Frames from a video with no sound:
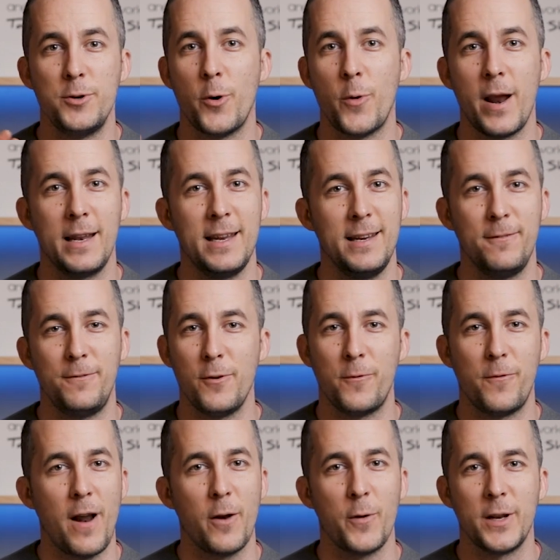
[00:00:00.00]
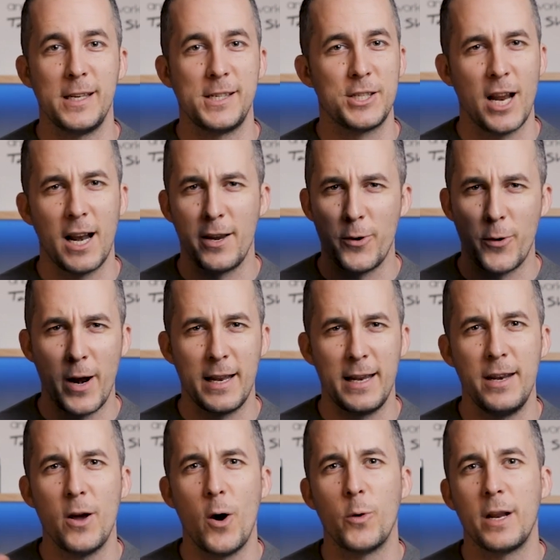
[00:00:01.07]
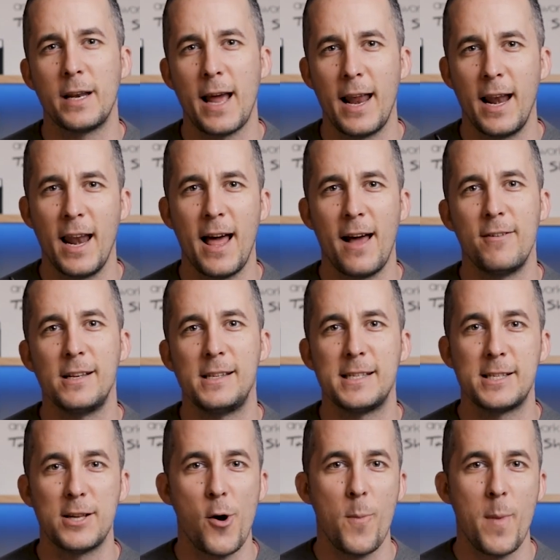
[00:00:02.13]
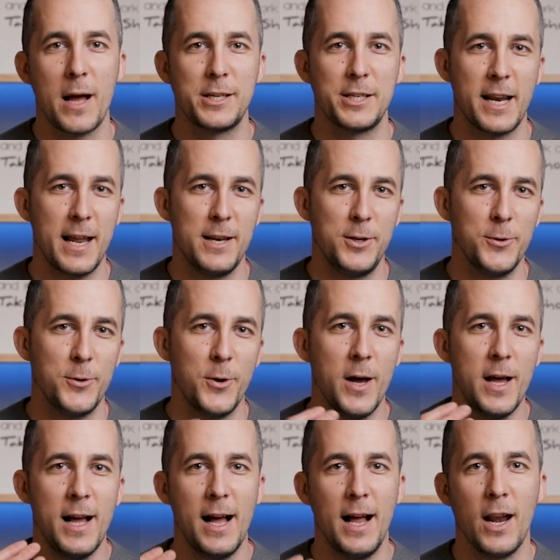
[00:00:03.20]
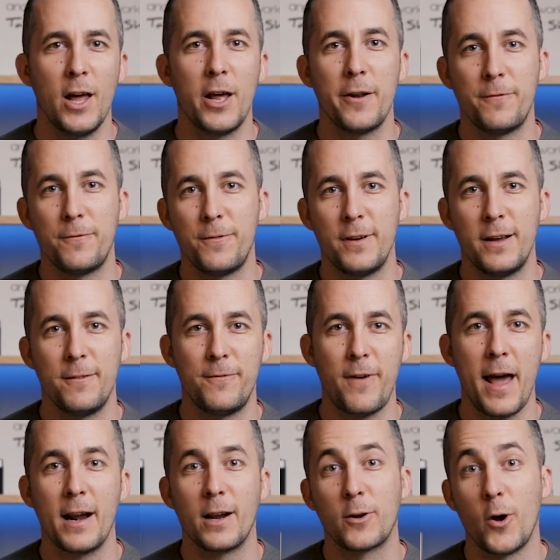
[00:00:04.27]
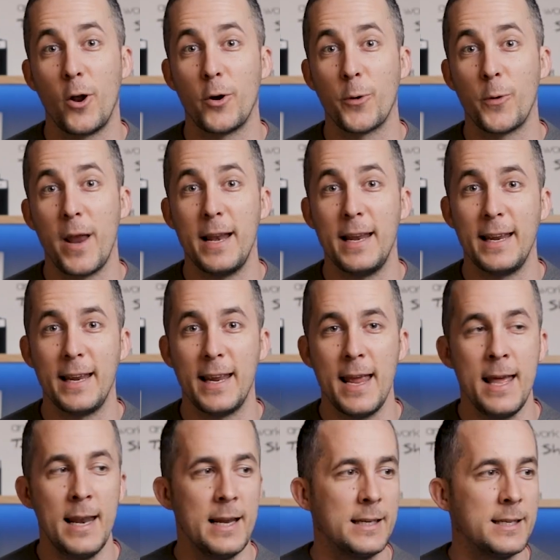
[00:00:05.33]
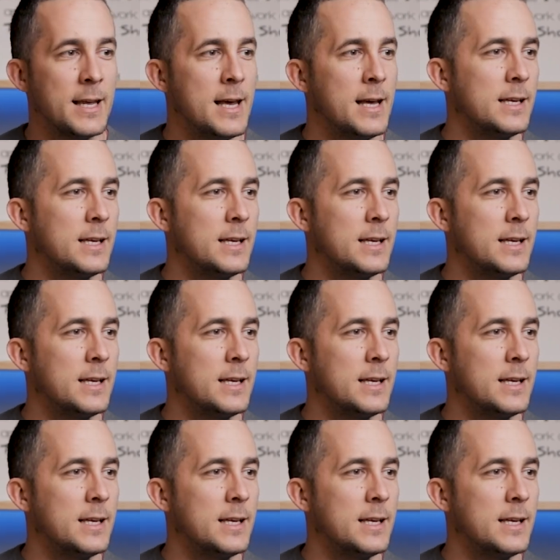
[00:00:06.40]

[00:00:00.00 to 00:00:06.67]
you already, if you're following this channel, you already know that I love it so much, and I do a lot of uh, final color grading in it.